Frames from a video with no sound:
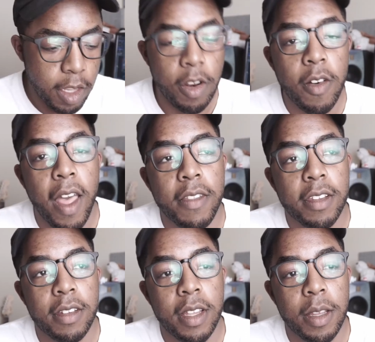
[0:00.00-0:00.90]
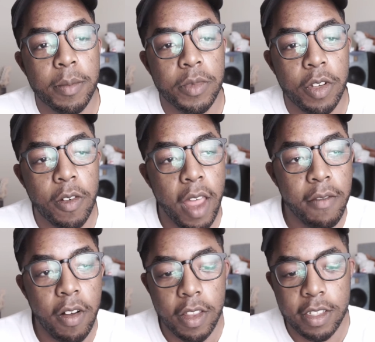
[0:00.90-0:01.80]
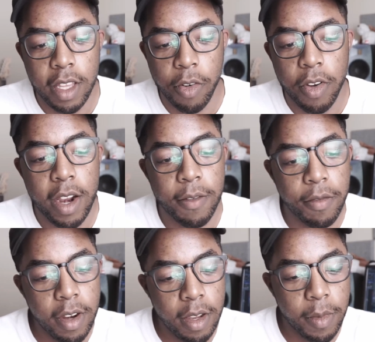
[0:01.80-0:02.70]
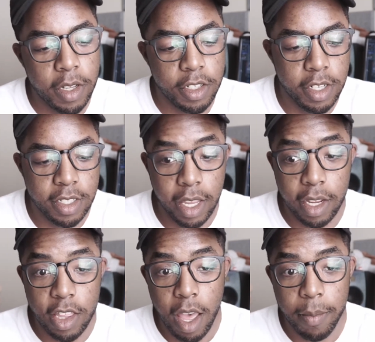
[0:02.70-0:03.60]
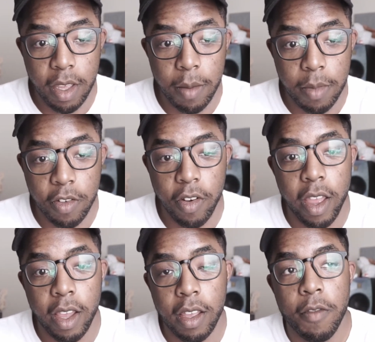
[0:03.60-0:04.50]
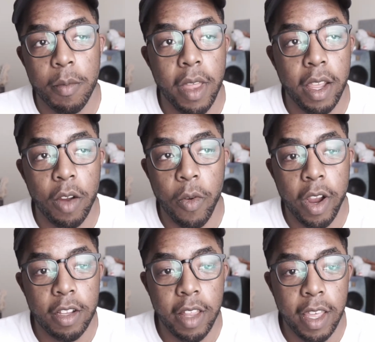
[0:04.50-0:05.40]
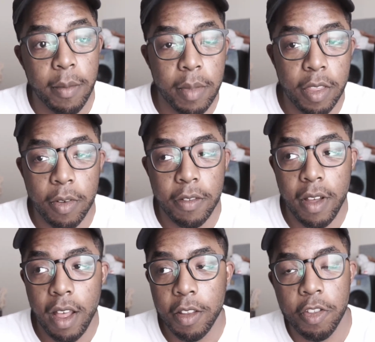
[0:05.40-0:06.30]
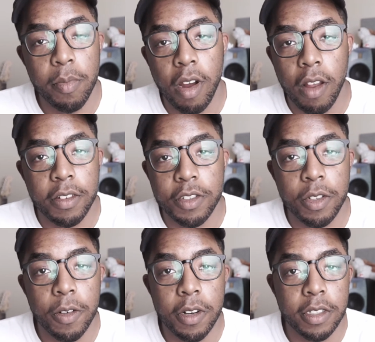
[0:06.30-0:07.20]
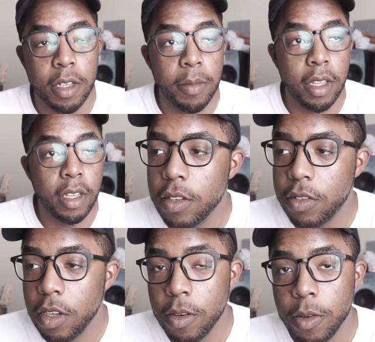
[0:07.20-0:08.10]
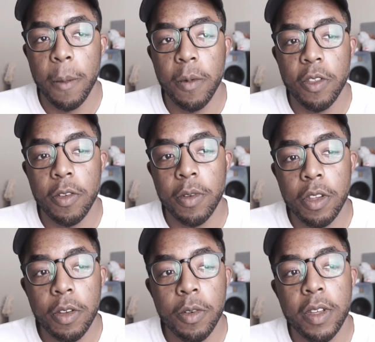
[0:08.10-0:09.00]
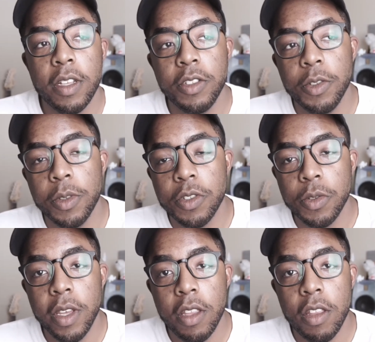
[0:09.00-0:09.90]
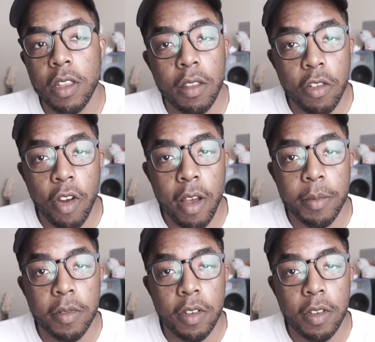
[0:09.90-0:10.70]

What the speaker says: You don't have the stems, you don't have all this like creative freedom because you're just like chopping up the track from like a regular like MP3 file that you bought off the store or something. So what you would do is you would switch the drops.